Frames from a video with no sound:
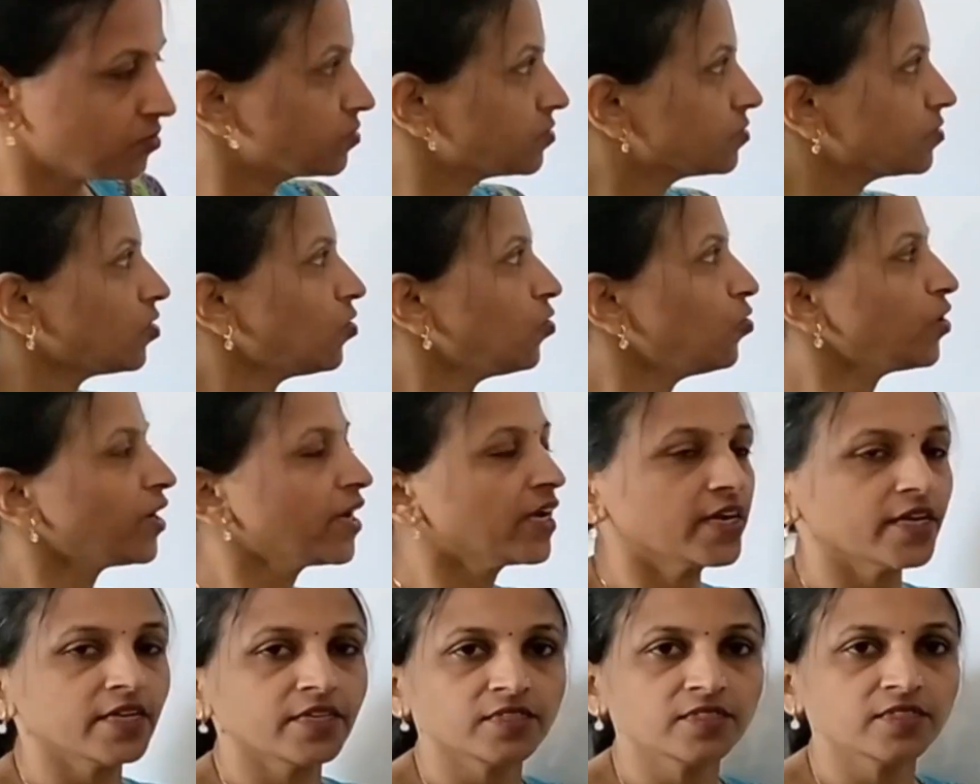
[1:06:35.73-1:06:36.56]

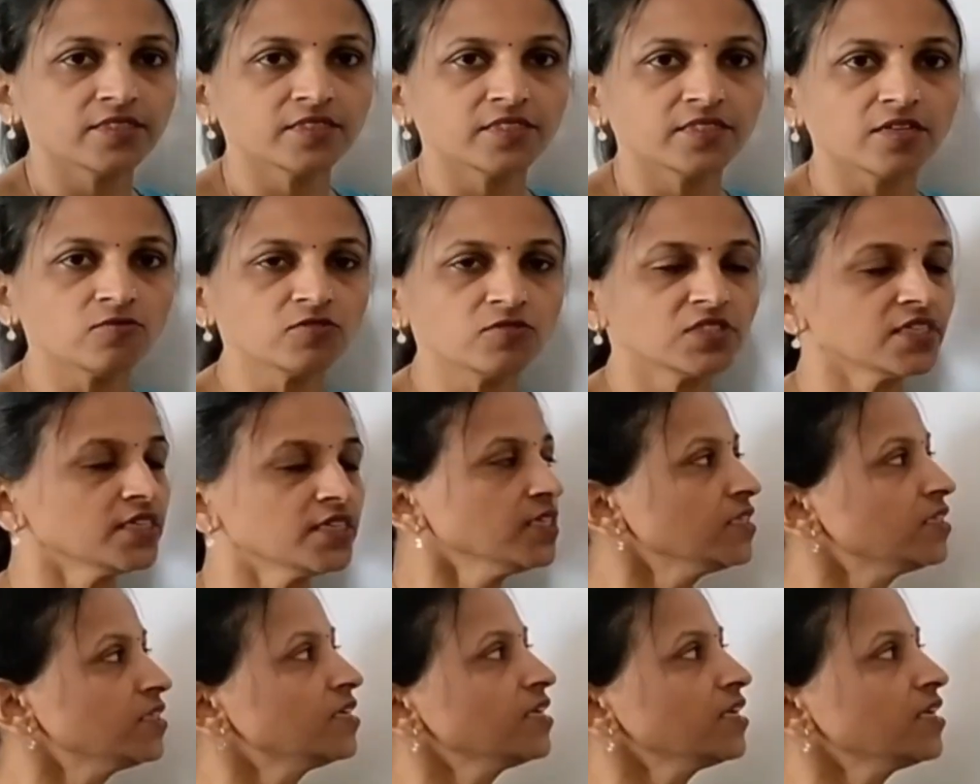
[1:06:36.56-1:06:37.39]
Okay, now
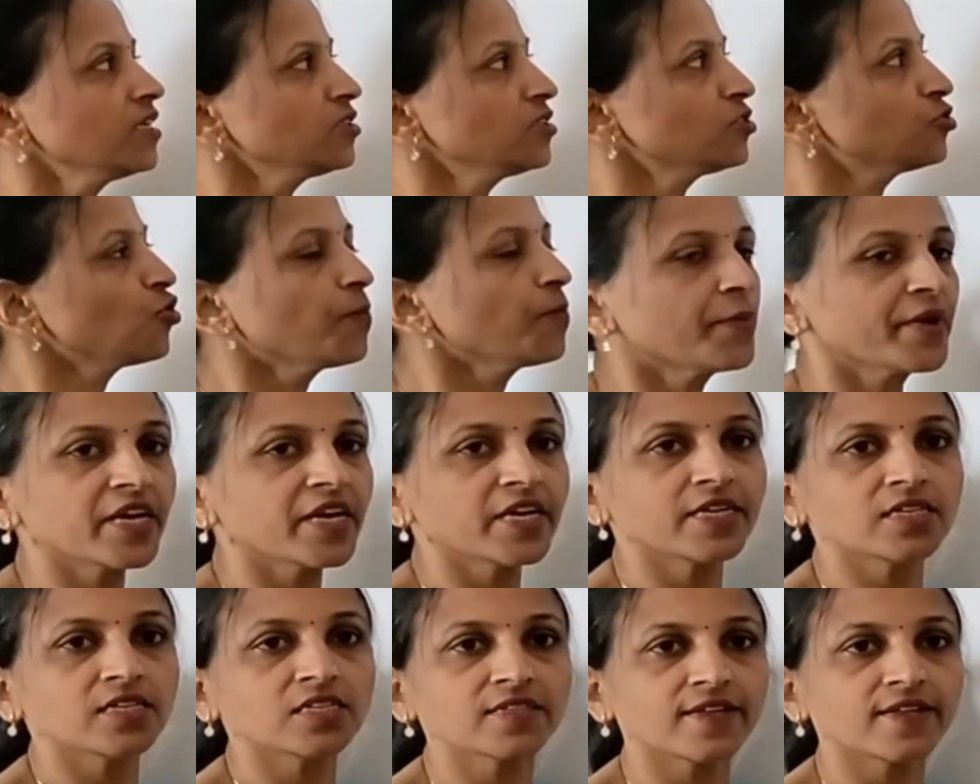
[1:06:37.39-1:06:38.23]
see the next
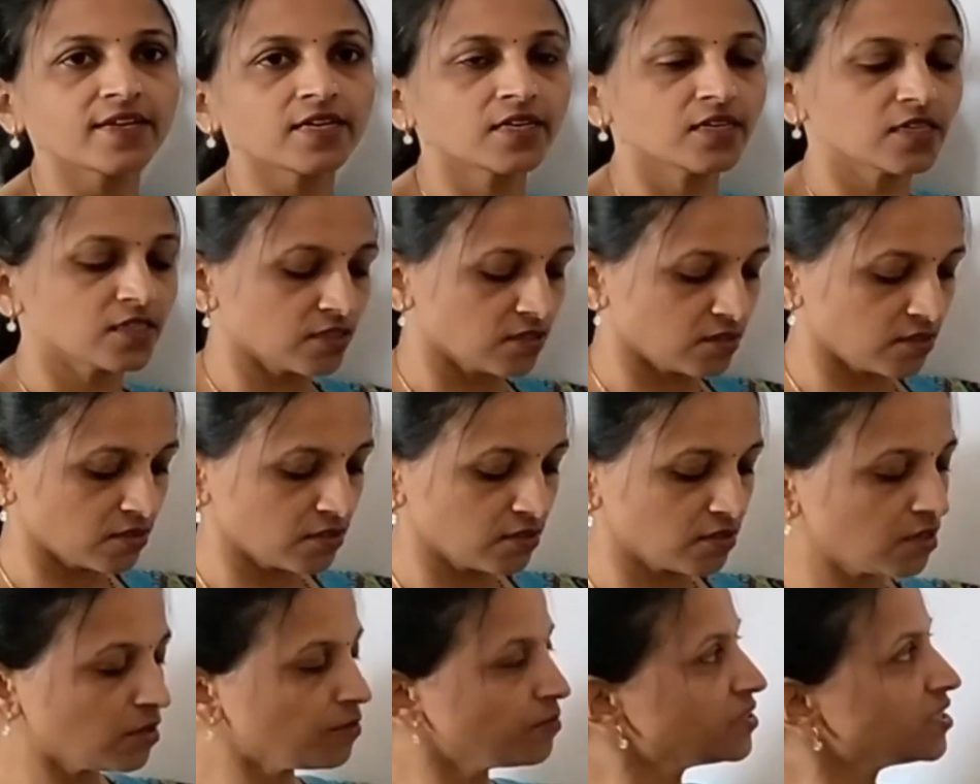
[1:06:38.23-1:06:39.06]
operator that
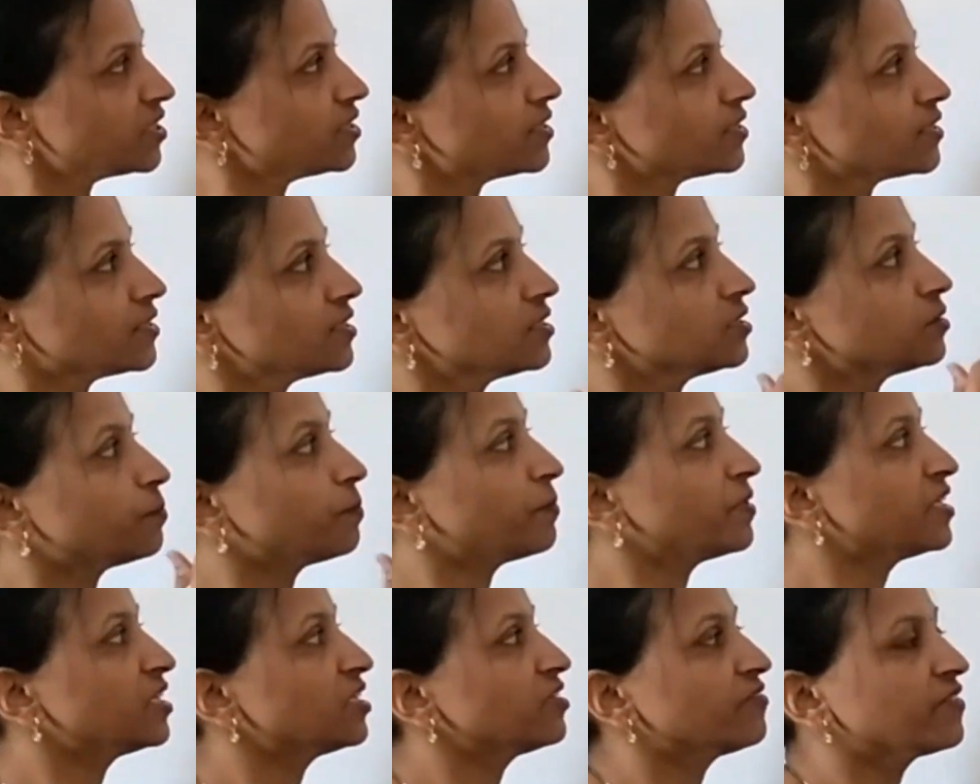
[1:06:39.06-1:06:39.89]
comes under this
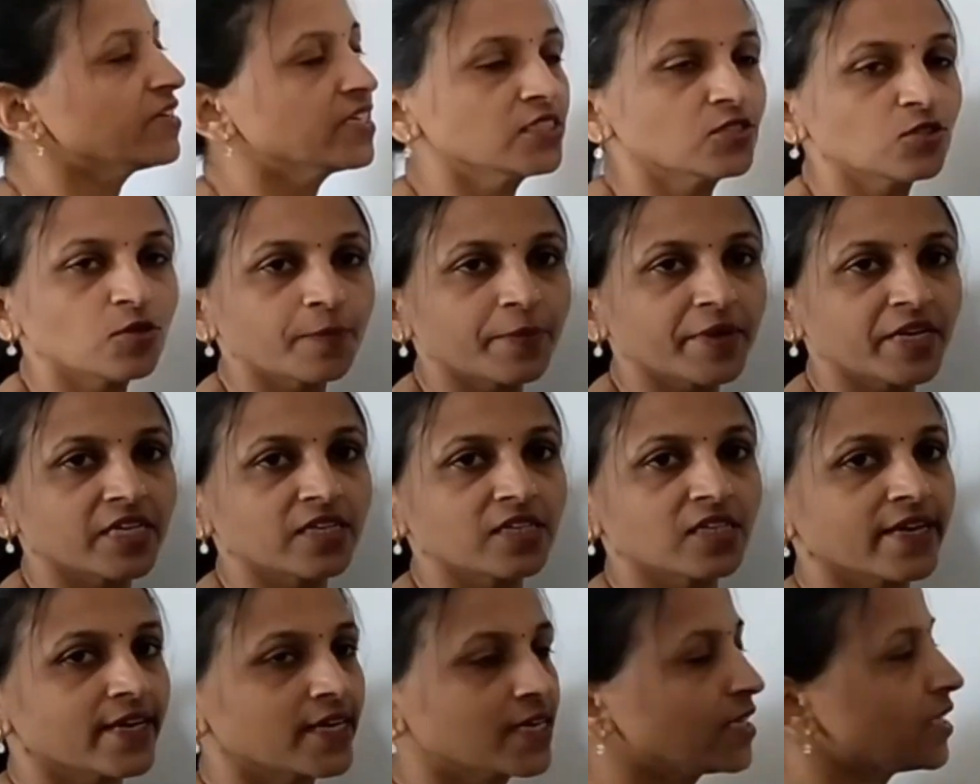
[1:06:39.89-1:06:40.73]
bitwise operator
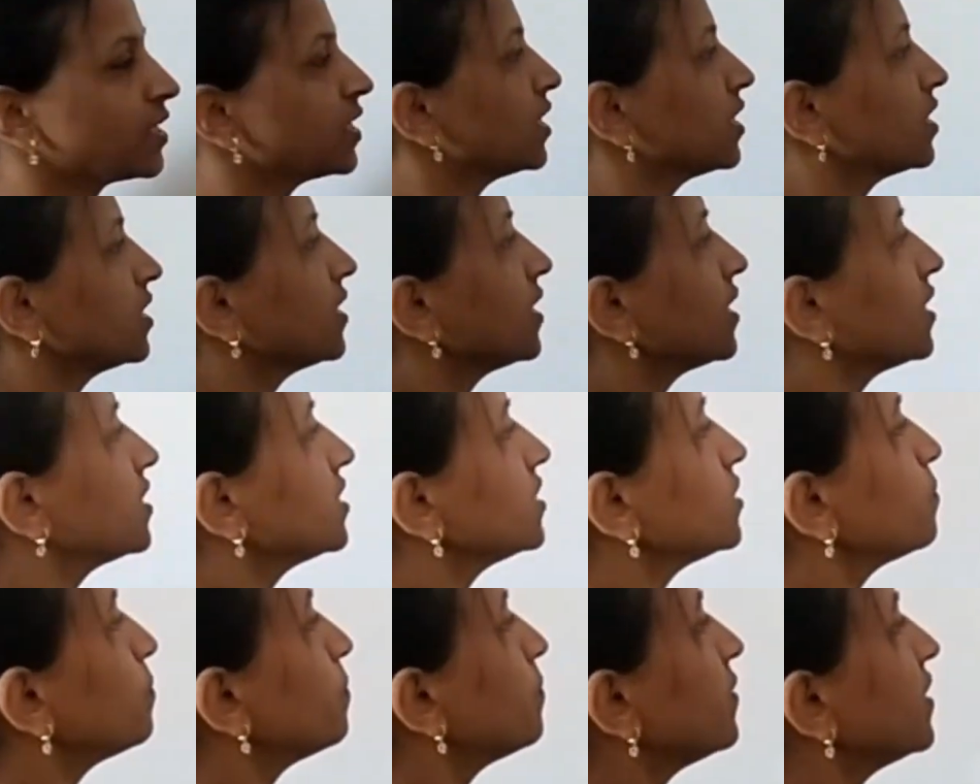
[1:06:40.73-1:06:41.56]
category, that
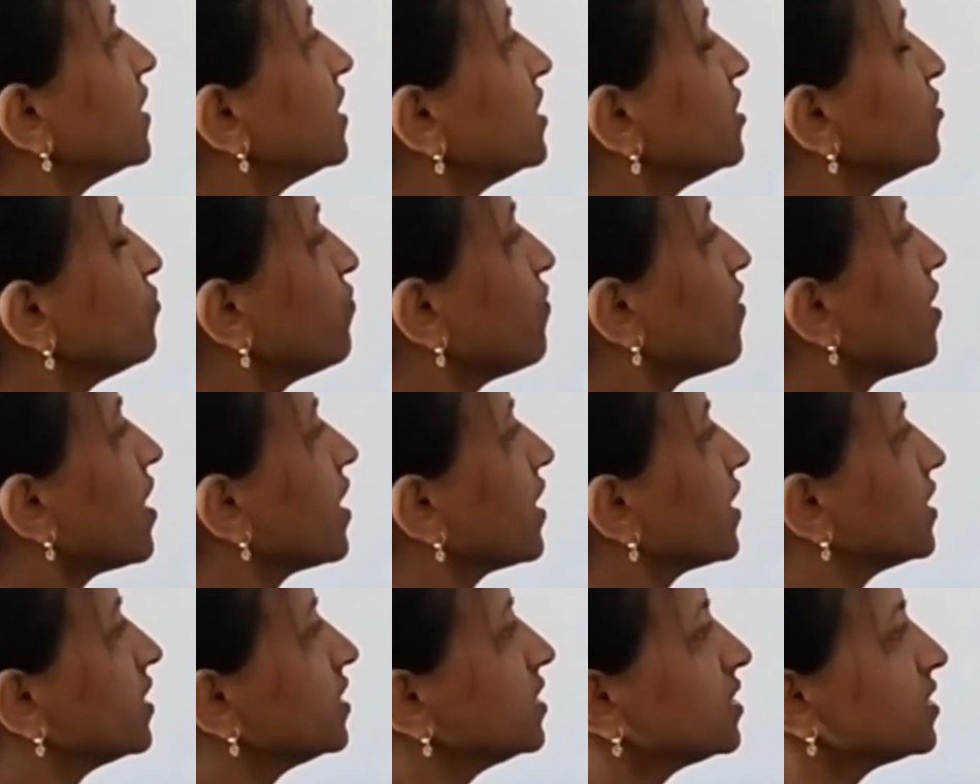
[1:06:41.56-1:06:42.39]
is
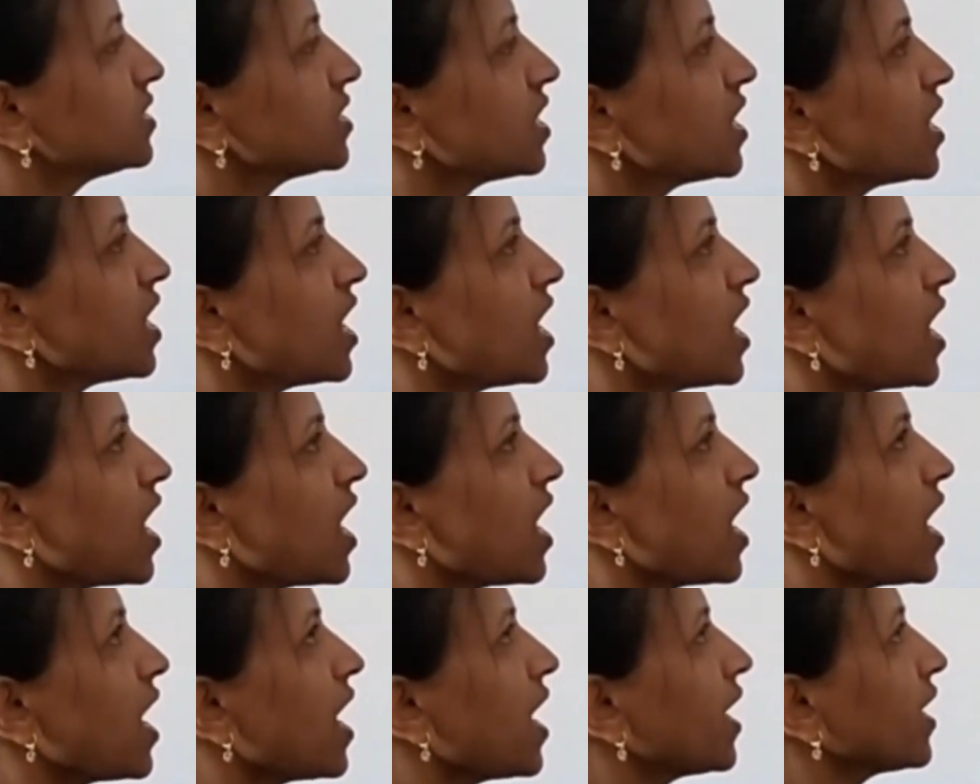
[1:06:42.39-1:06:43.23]
bitwise
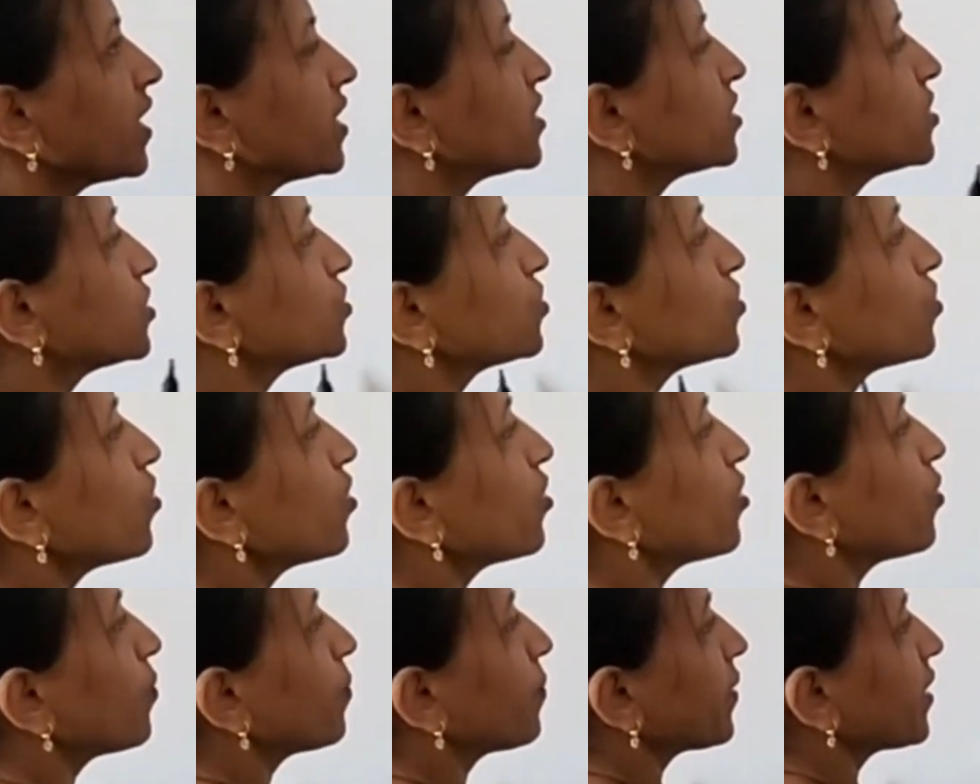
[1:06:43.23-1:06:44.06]
X O
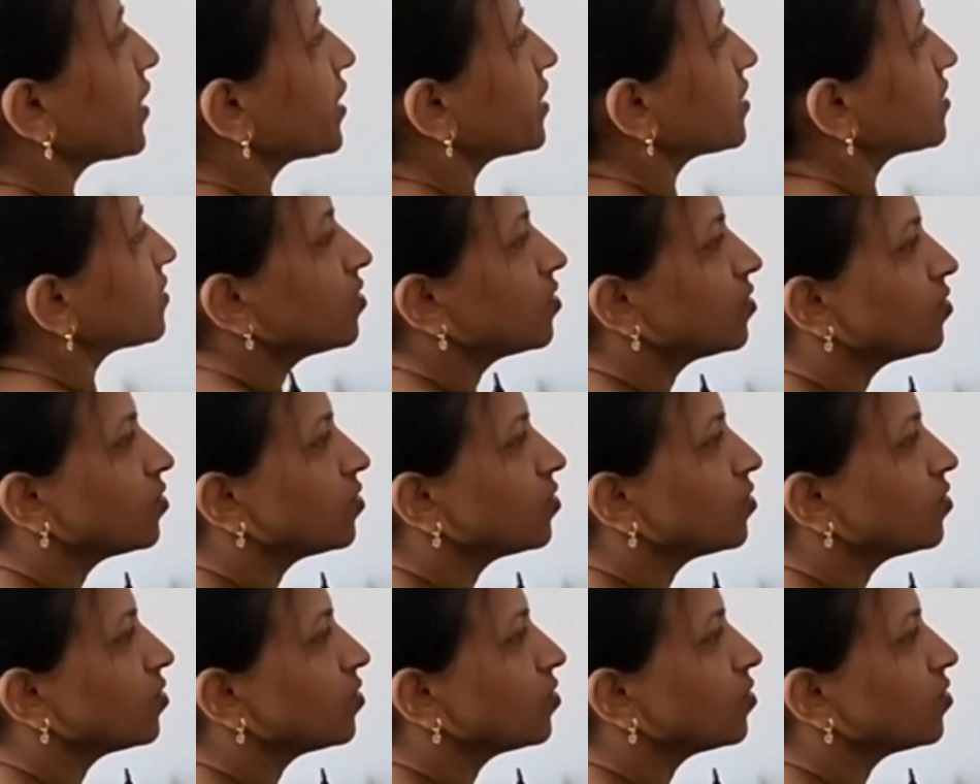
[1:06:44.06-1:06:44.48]
R operator.